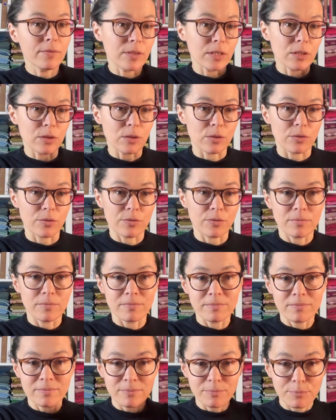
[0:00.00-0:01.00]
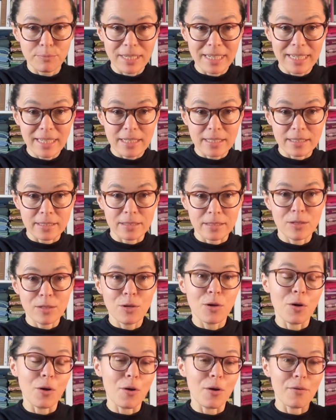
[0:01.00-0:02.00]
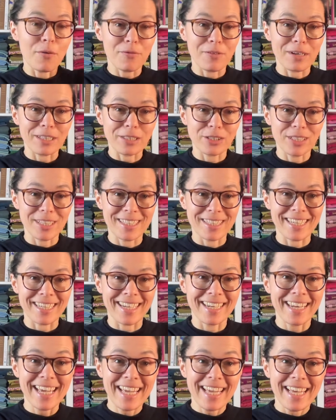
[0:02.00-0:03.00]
the sort of pinnacle of fashion design,